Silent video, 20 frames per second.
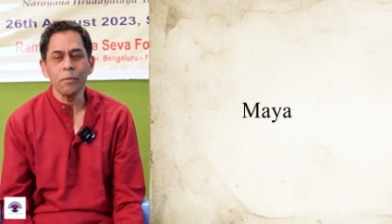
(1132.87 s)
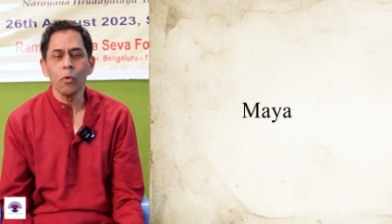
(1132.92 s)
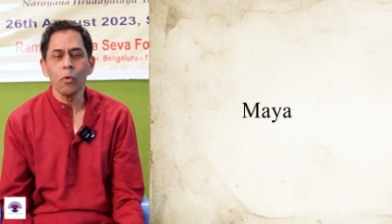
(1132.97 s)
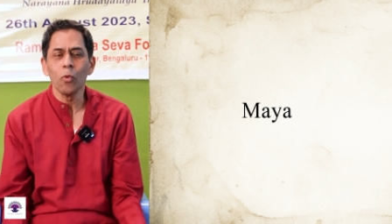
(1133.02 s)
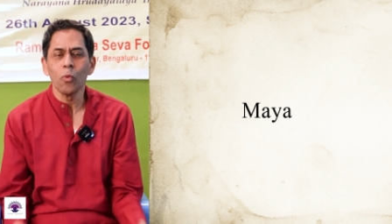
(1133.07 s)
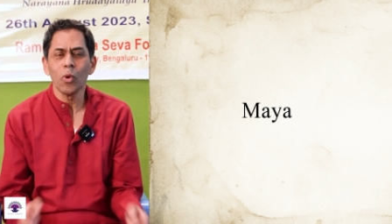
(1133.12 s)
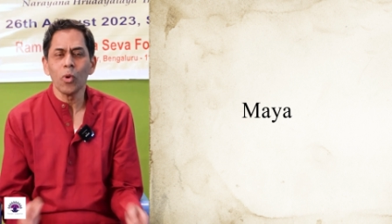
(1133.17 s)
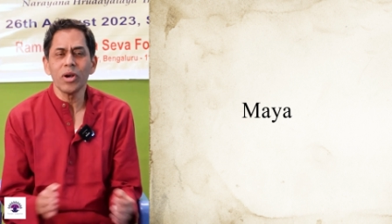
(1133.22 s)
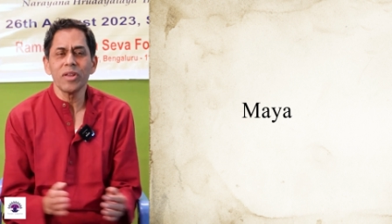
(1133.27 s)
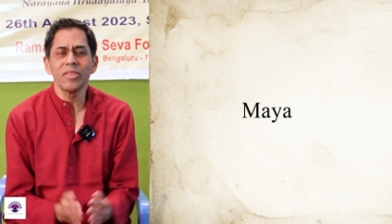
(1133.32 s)

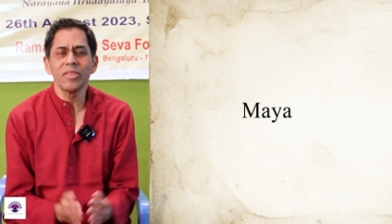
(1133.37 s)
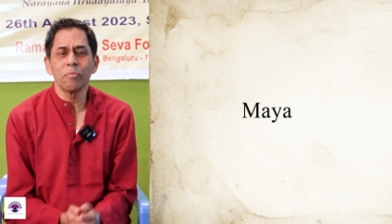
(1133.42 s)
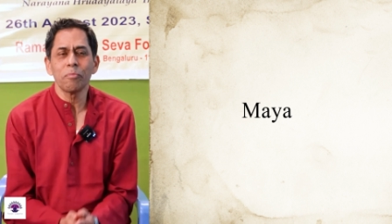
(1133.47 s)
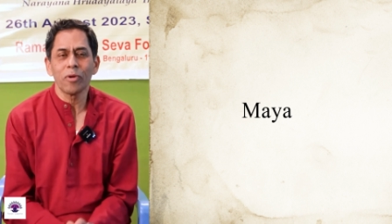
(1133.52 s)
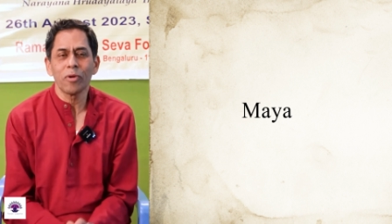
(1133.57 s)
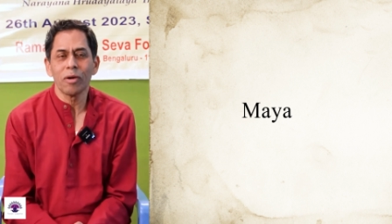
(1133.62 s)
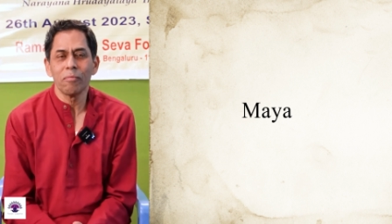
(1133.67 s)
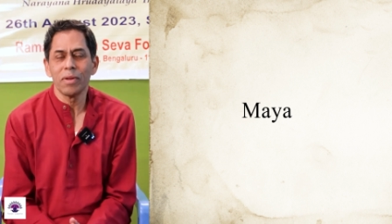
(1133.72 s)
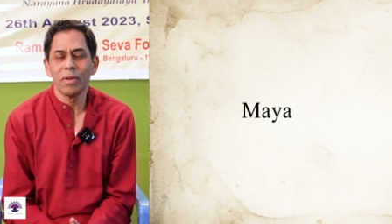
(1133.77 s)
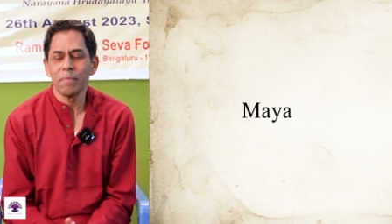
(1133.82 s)
What is the
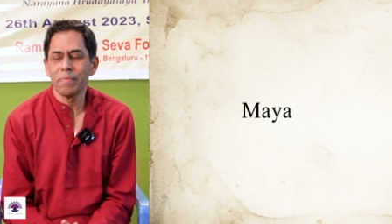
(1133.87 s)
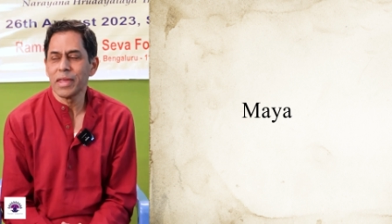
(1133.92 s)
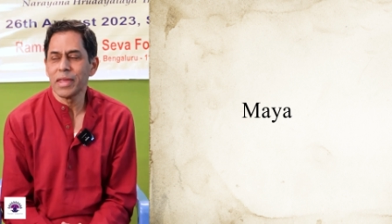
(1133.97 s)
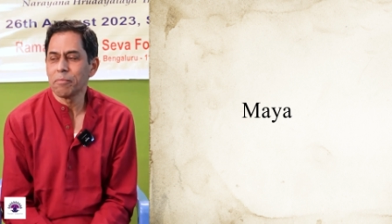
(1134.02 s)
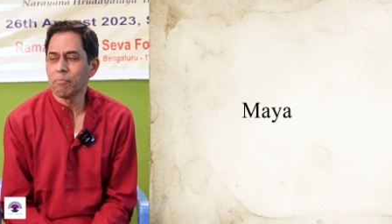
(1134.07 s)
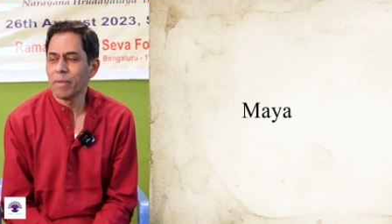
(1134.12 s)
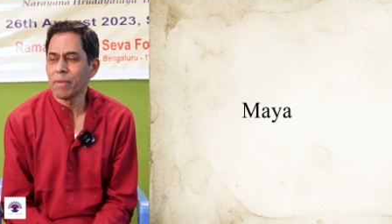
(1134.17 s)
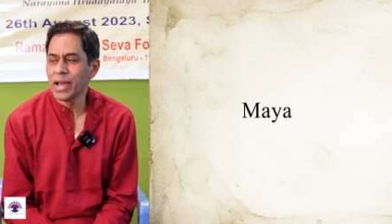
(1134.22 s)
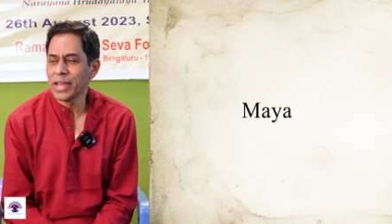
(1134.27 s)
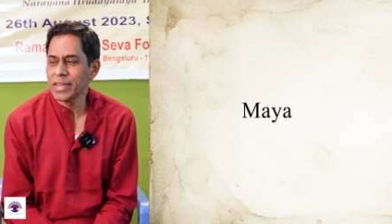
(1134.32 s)
problem
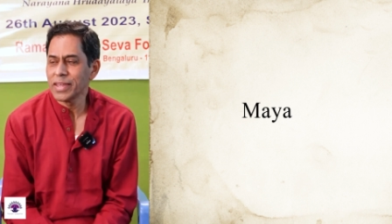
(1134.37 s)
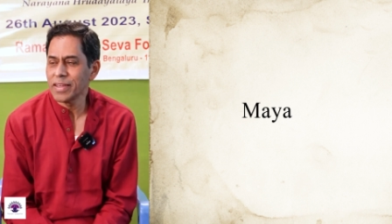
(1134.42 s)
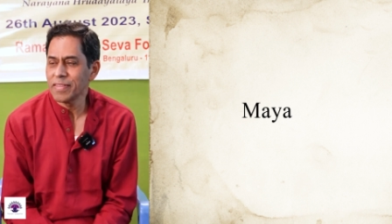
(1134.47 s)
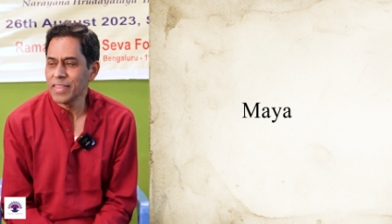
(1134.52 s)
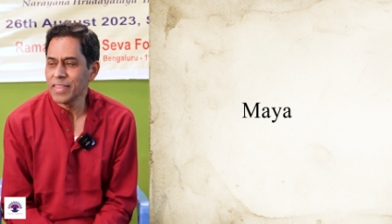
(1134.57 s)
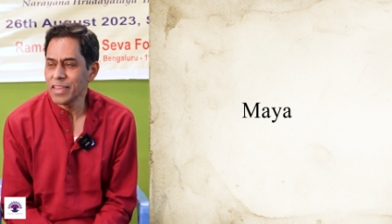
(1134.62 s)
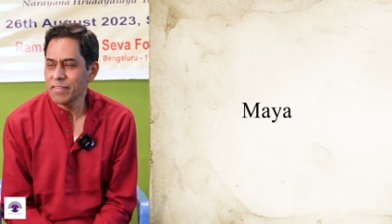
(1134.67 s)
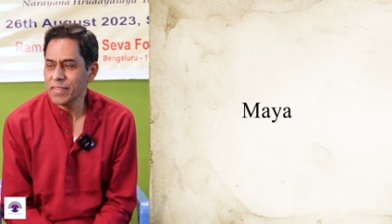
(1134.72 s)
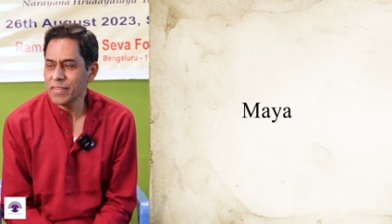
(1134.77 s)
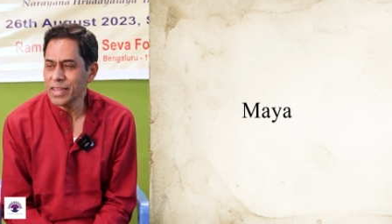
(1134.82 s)
that Maya
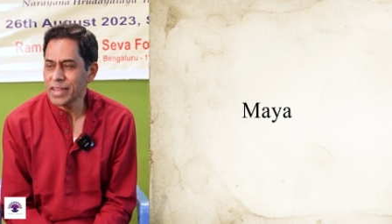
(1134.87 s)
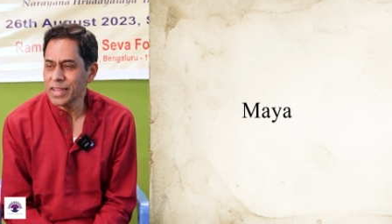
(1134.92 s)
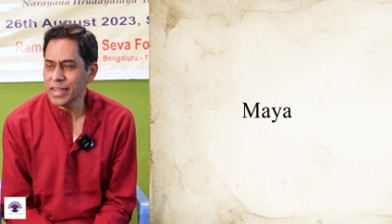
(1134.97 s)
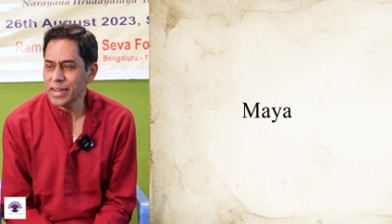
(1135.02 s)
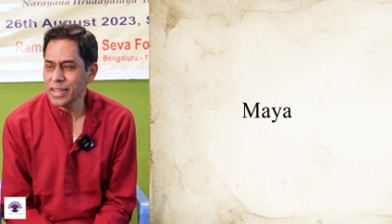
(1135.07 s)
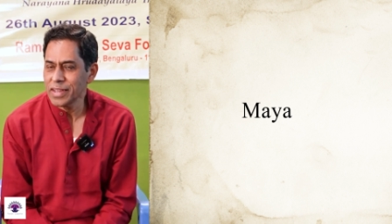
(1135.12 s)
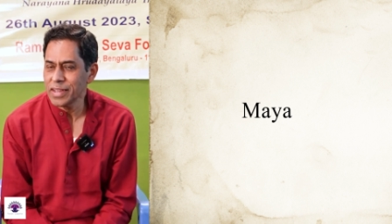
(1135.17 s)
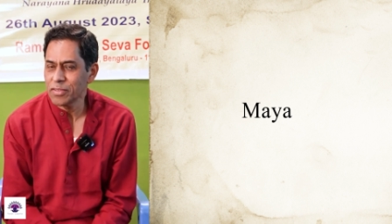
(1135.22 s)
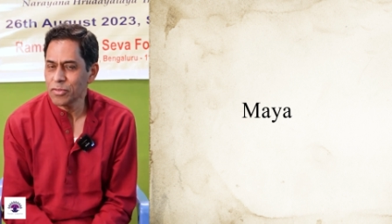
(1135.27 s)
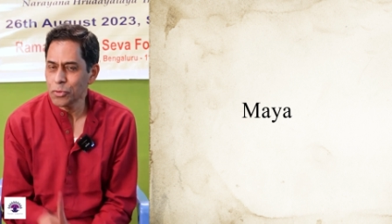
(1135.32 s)
Devi
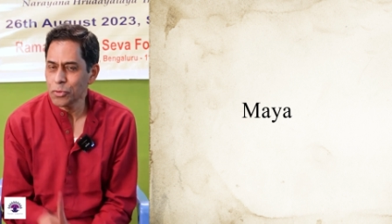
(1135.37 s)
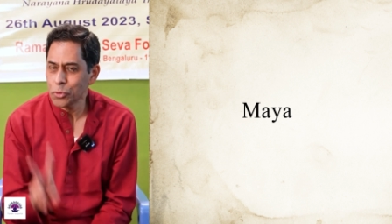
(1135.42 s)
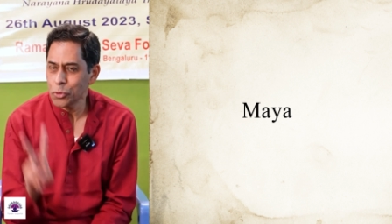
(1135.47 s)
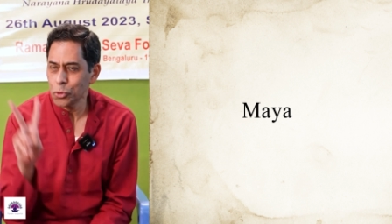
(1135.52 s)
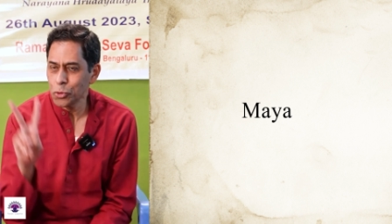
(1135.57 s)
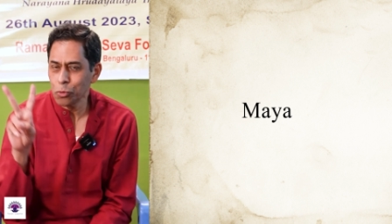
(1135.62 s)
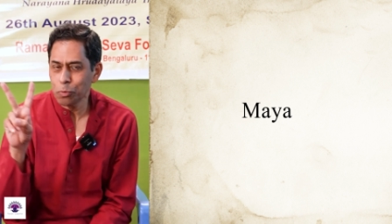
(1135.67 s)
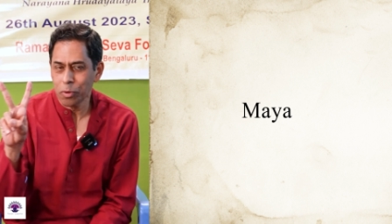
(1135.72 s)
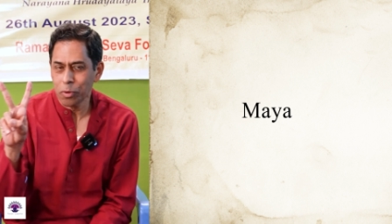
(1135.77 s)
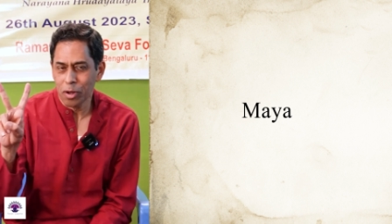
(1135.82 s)
creates?
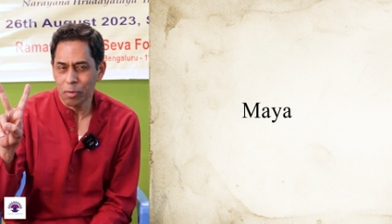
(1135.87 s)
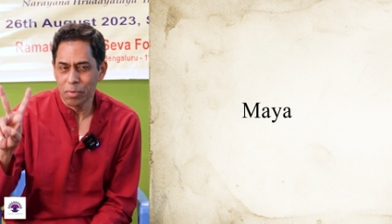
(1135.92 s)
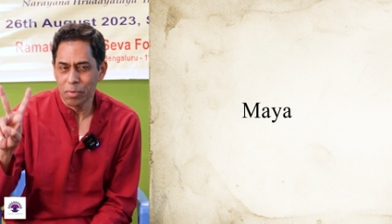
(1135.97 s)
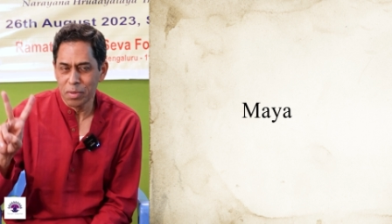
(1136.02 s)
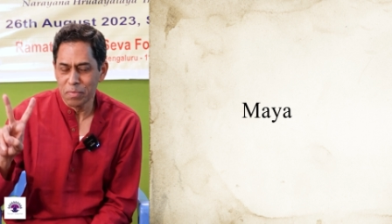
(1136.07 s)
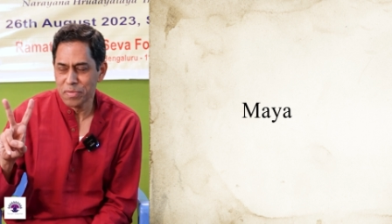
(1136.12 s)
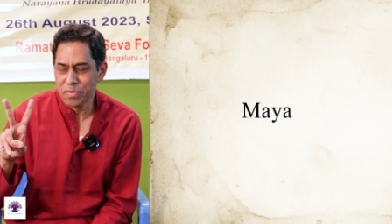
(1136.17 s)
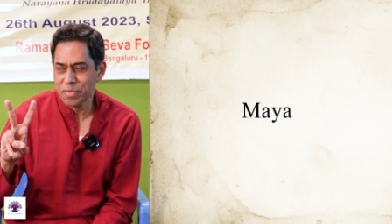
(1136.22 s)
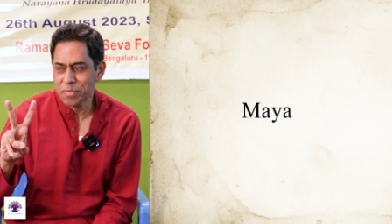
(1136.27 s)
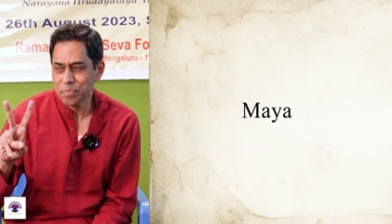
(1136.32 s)
2
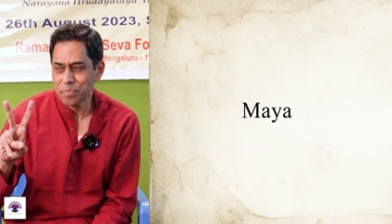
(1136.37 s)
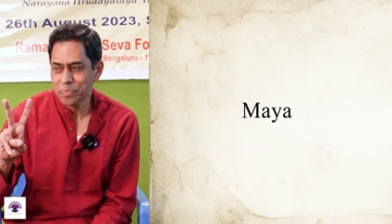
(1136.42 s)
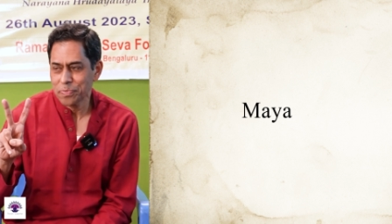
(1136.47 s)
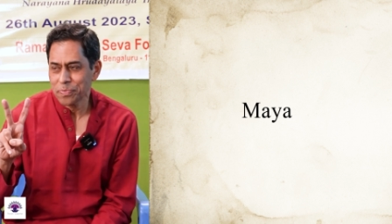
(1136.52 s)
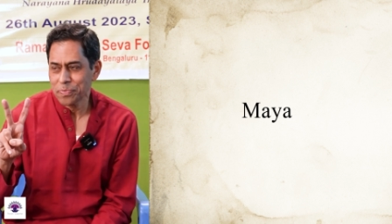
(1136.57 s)
problems.